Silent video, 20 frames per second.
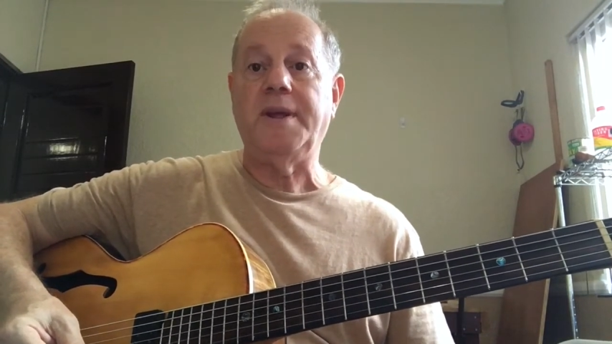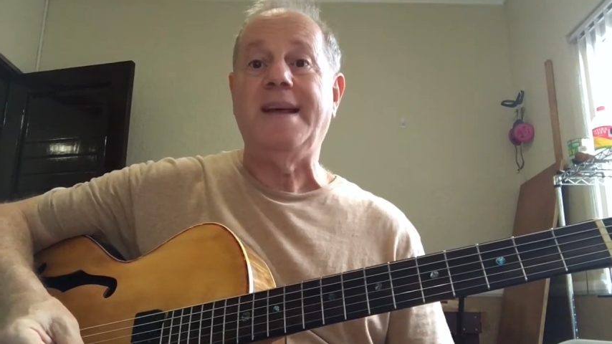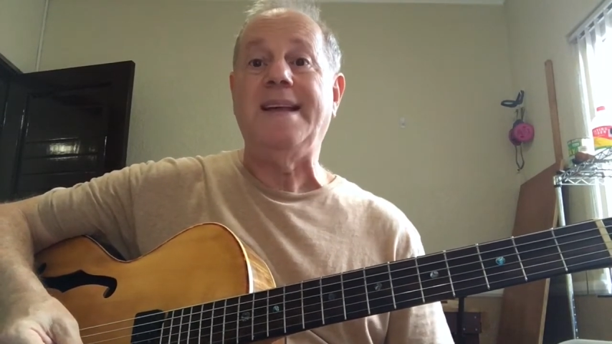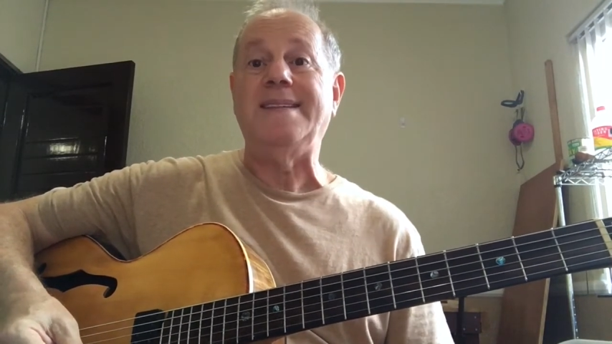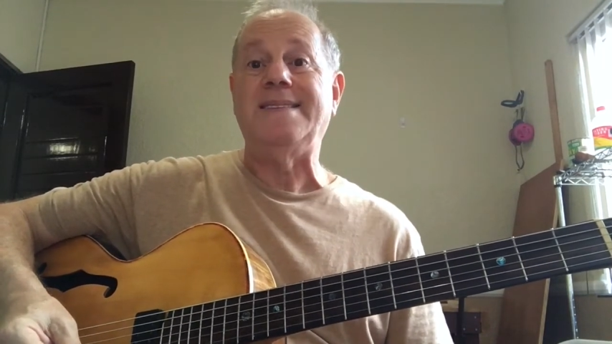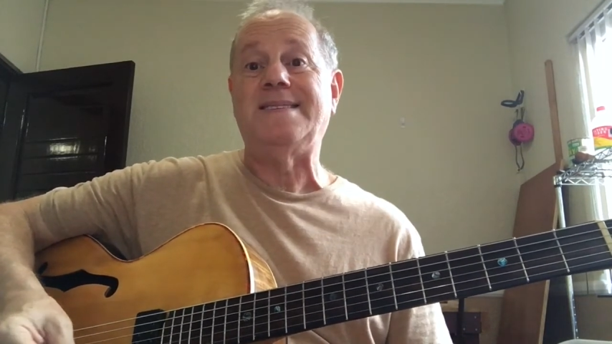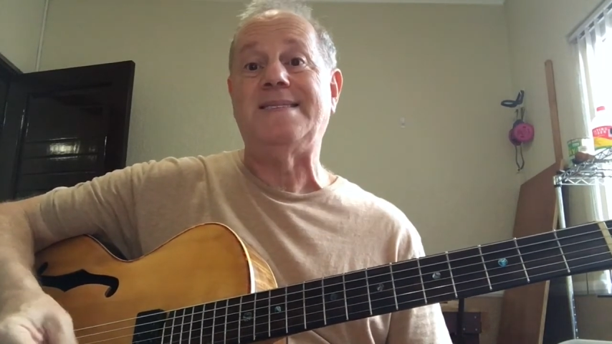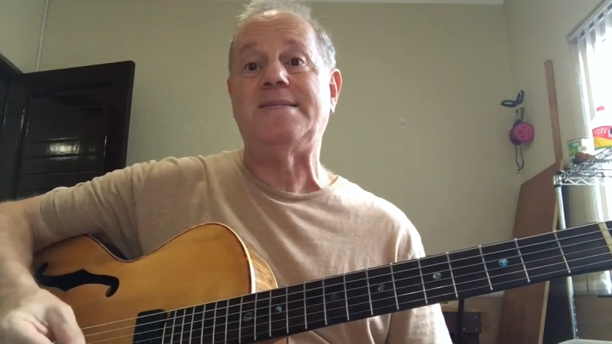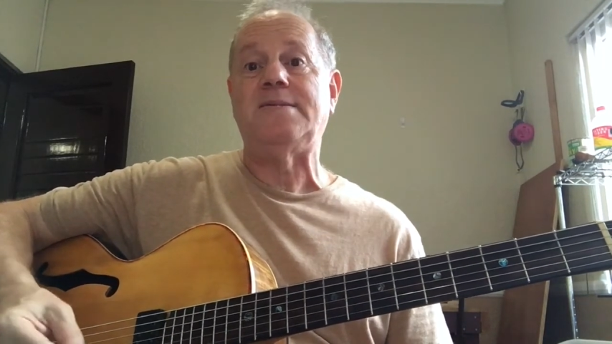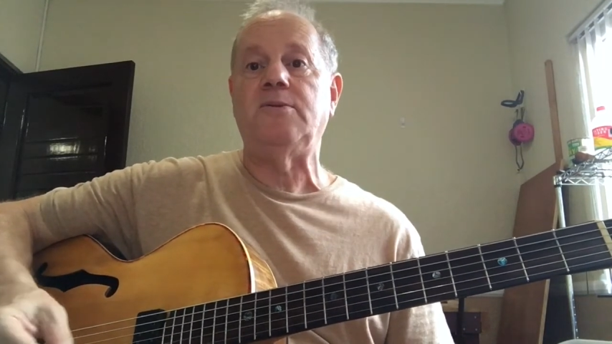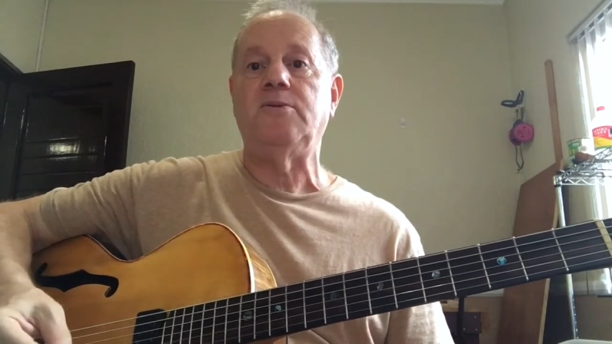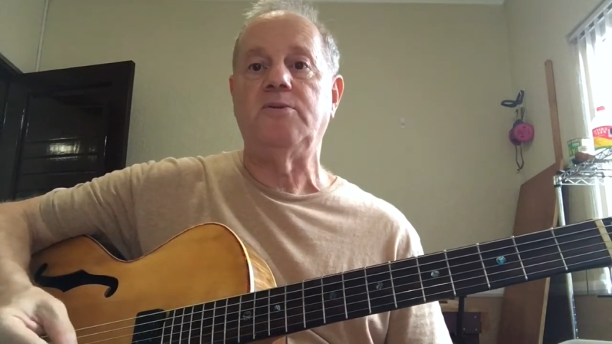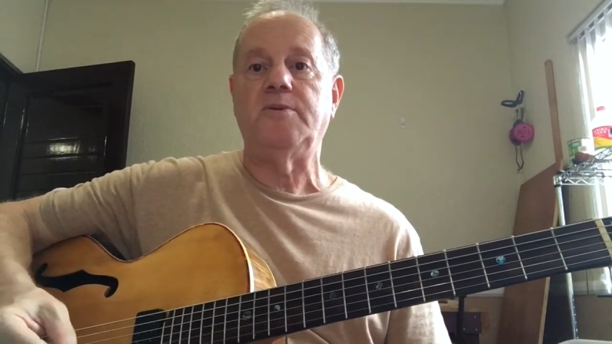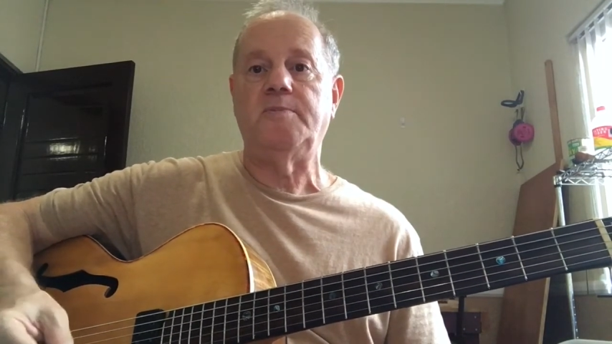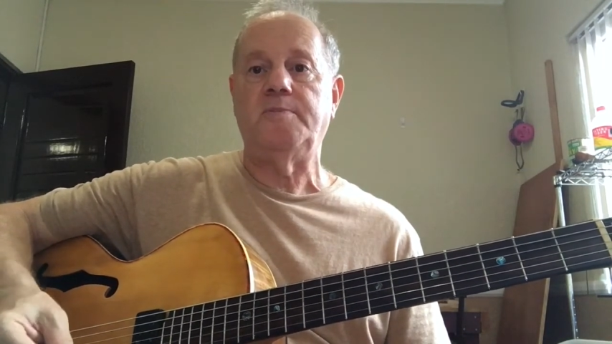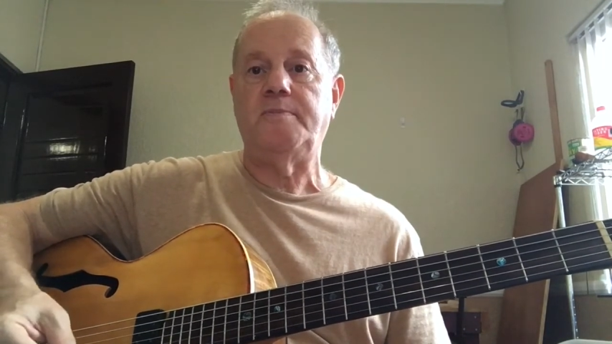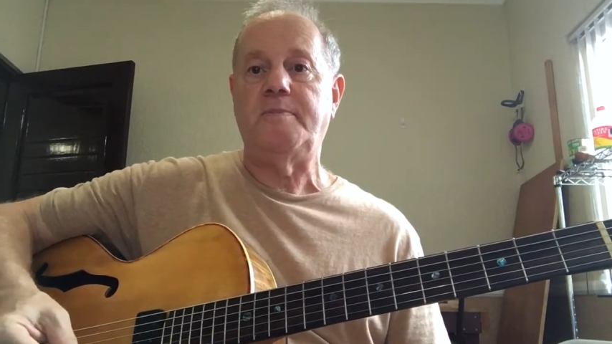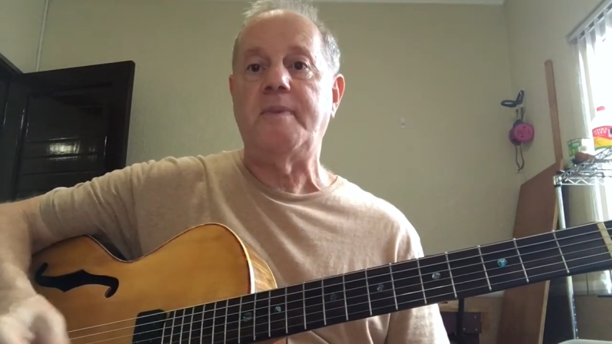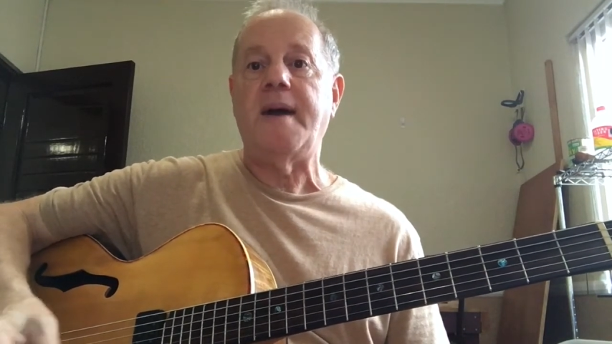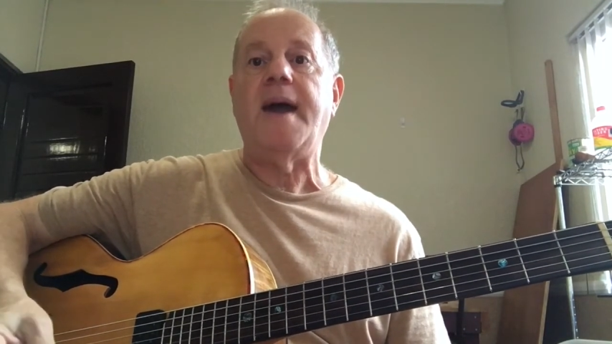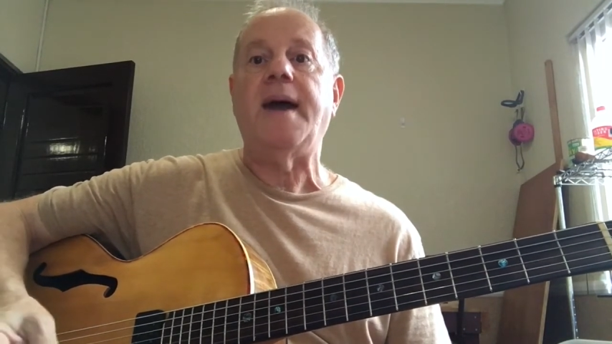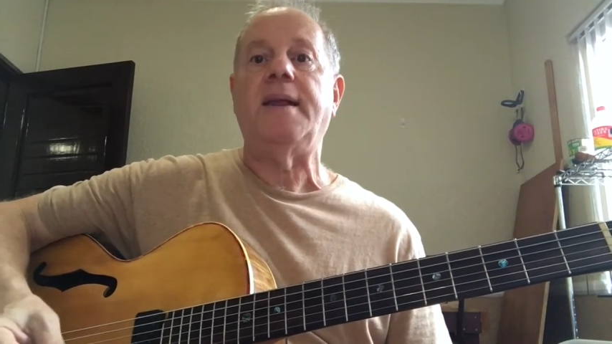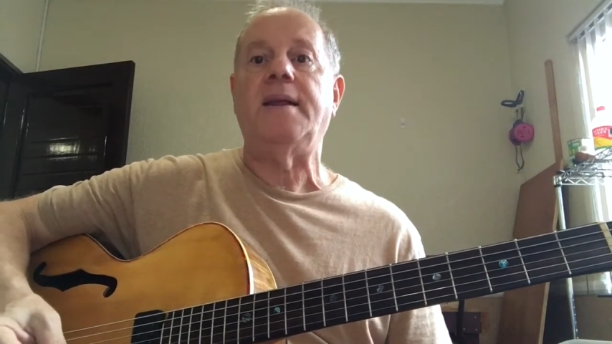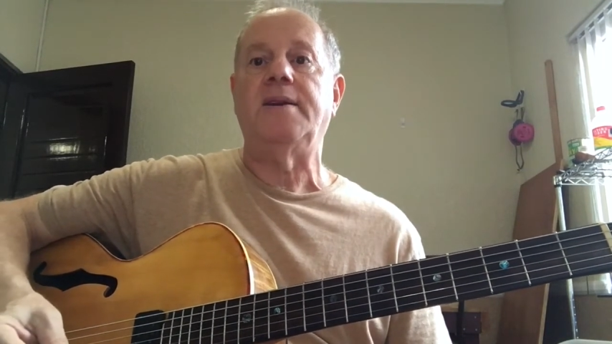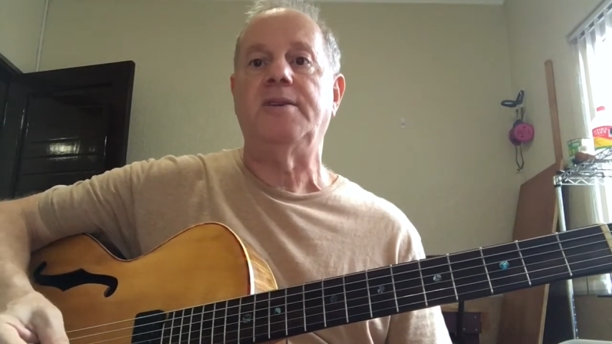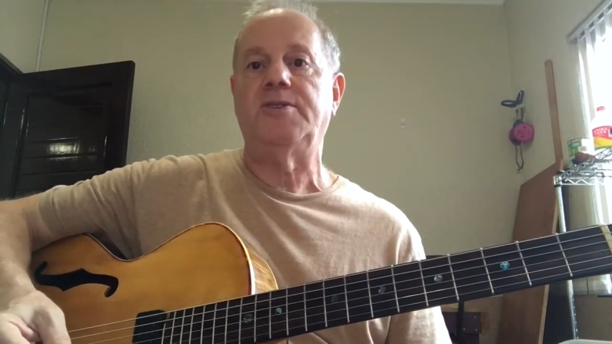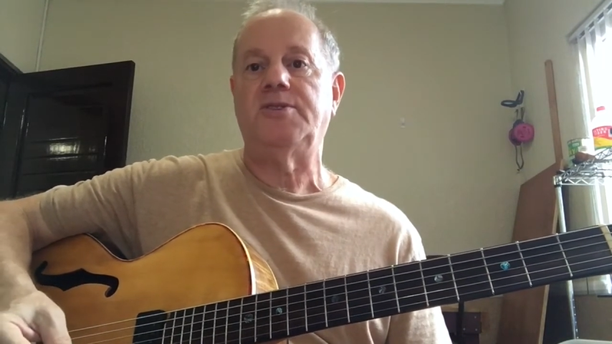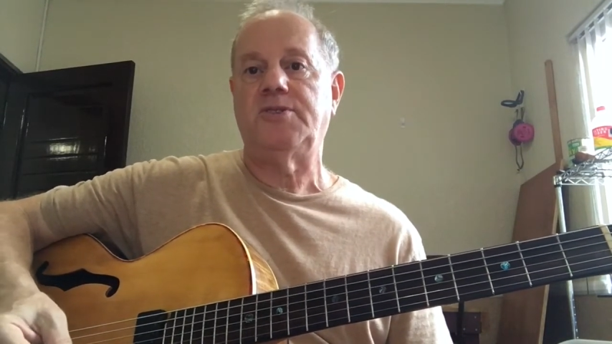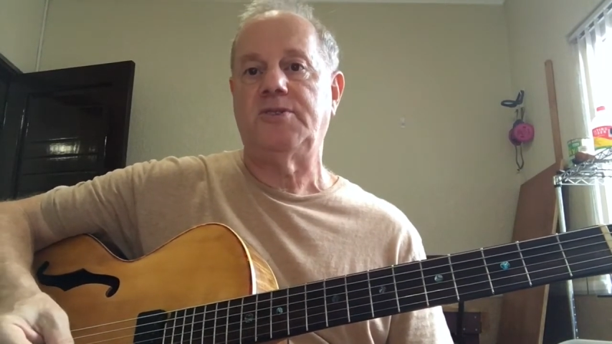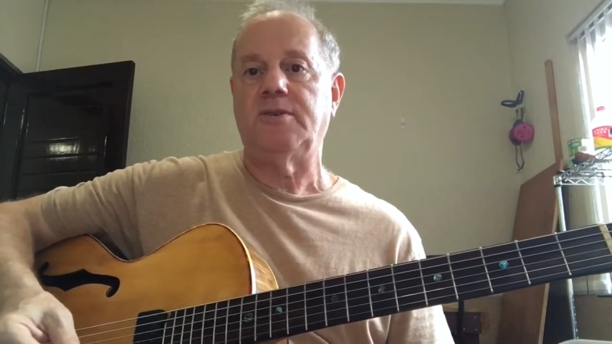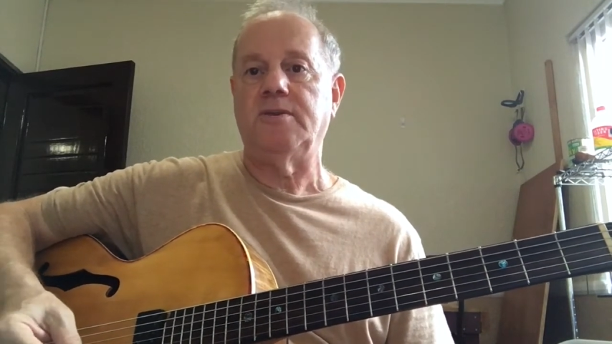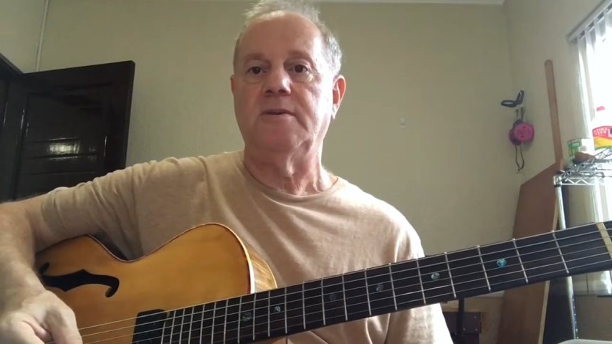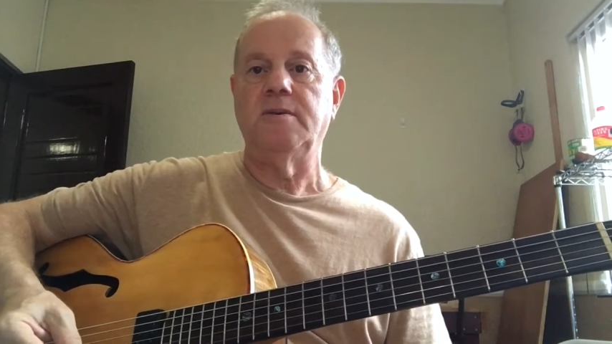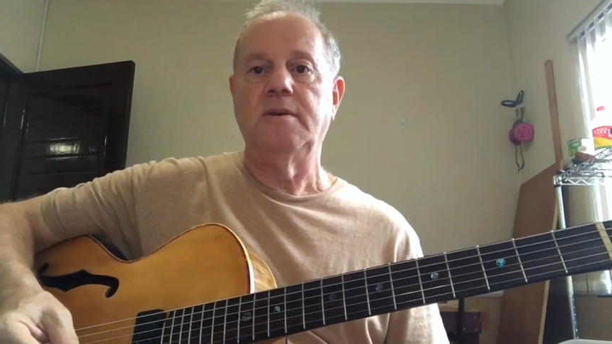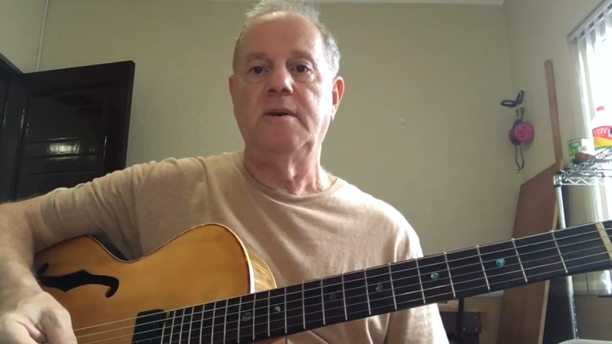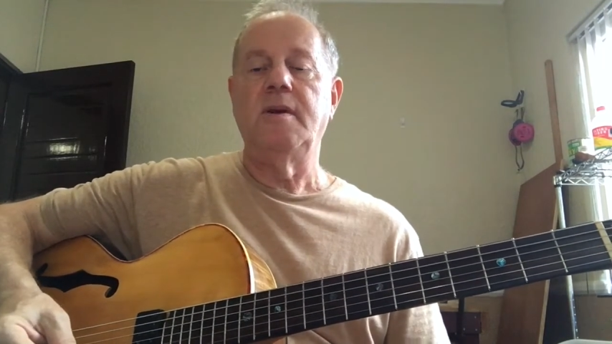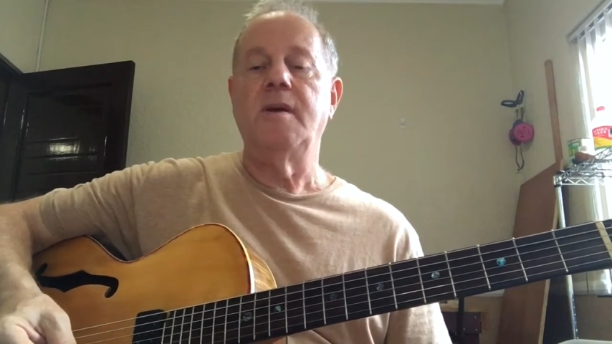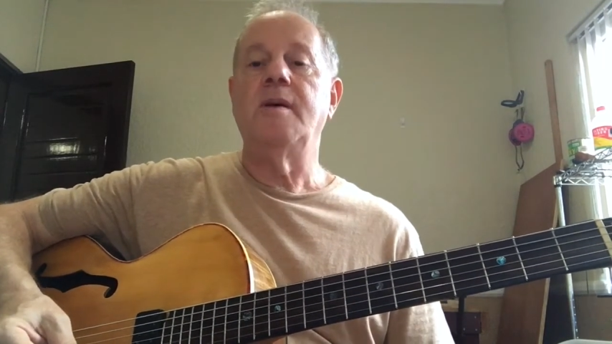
He'd still manage to